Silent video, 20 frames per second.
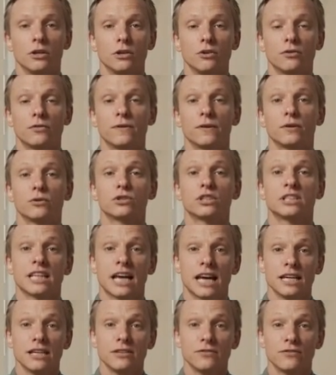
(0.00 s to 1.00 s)
You'll feel
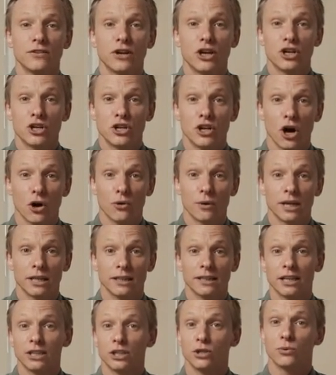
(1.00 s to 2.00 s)
safe
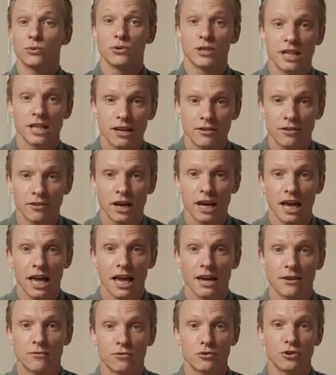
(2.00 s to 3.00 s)
knowing that you will never
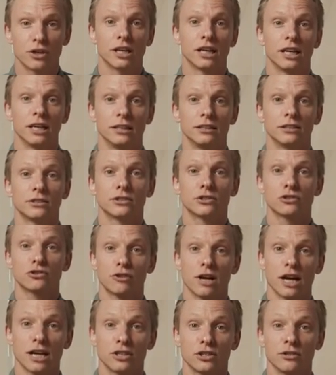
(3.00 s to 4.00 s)
ever again
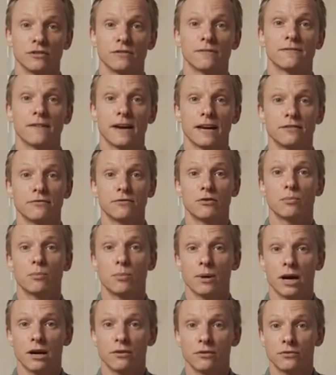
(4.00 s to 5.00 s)
scratch your
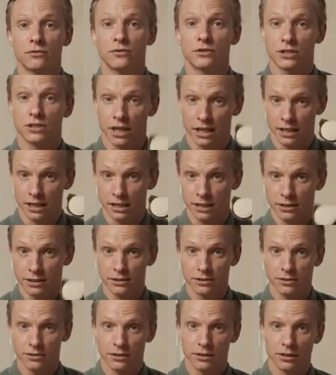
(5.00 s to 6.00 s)
favourite pair of
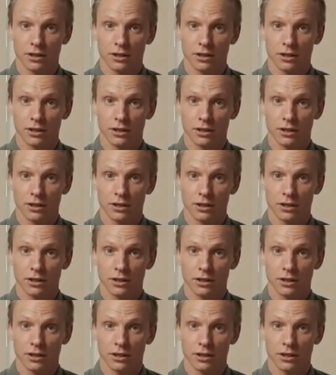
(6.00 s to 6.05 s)
sunnies